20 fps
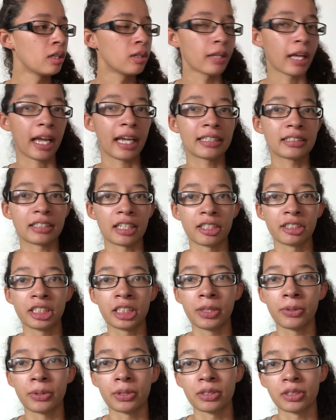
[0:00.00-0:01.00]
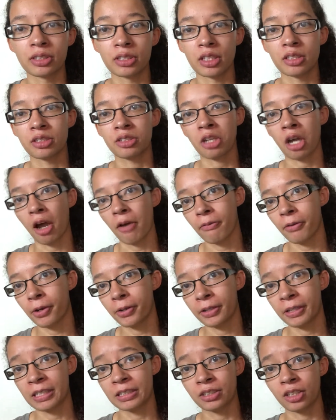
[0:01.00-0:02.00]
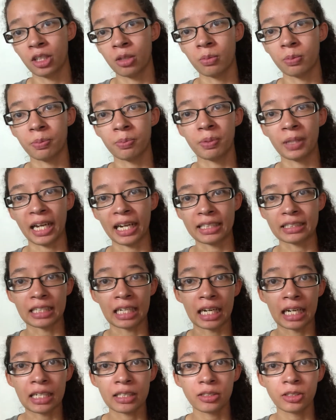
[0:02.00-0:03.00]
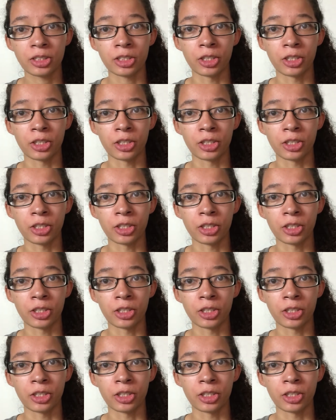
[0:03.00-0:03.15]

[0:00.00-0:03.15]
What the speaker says: Like I said, she was just covered in these little black dots.